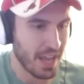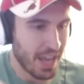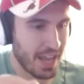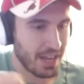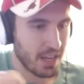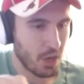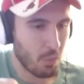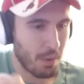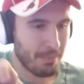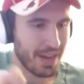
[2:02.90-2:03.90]
and I
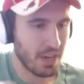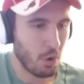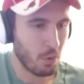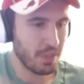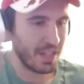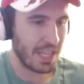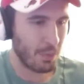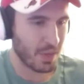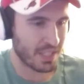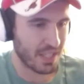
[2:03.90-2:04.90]
know I might hold the
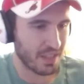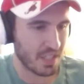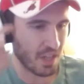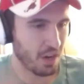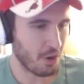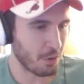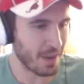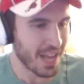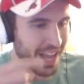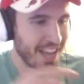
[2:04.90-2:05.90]
lyrics in the
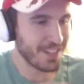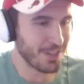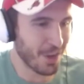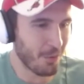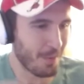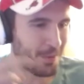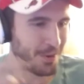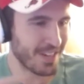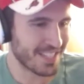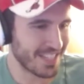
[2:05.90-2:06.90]
dome. And you know I'm
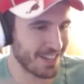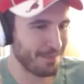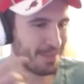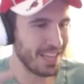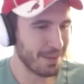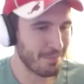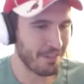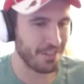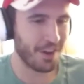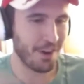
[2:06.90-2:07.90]
gonna tell me I'm
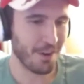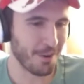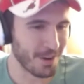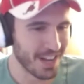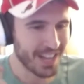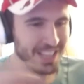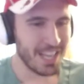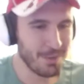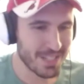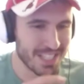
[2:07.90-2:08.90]
off the hole.
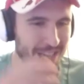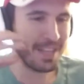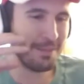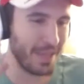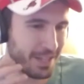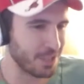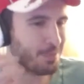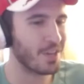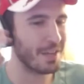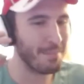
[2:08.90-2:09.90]
Lyrics say he be just
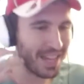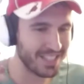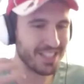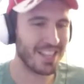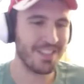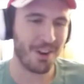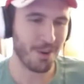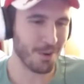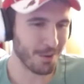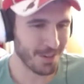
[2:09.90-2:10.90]
putting masks in the
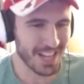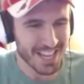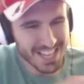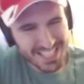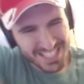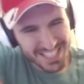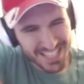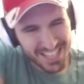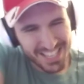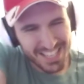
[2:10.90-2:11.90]
hole. Yes, he's
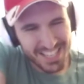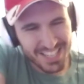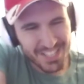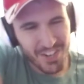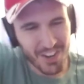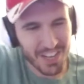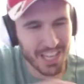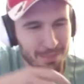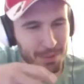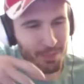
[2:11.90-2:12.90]
sitting in his car,
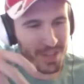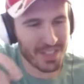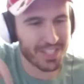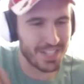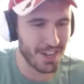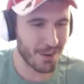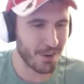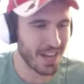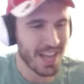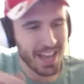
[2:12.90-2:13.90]
he be breathing
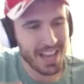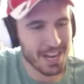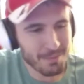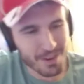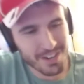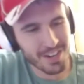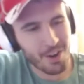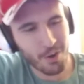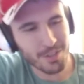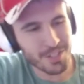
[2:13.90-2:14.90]
slow, and I'm gonna
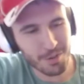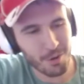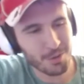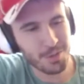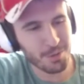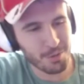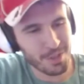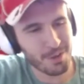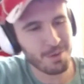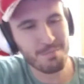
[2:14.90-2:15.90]
control you through
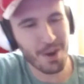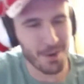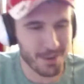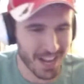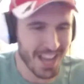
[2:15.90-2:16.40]
the remote.